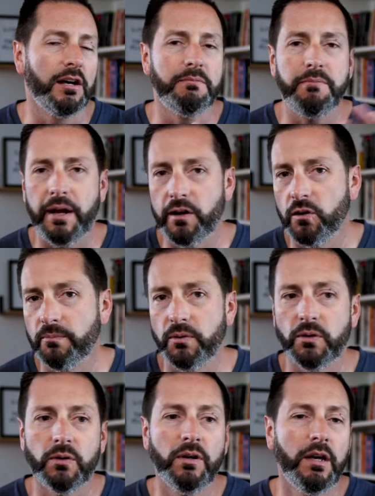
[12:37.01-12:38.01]

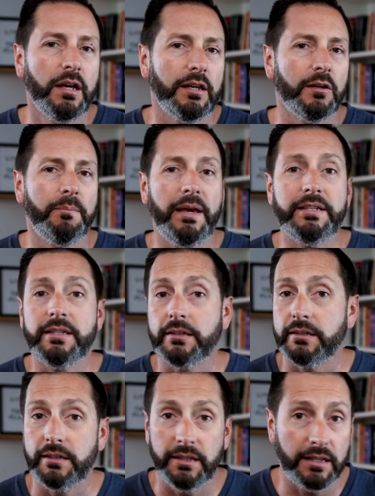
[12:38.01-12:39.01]
unbearable. You know, basically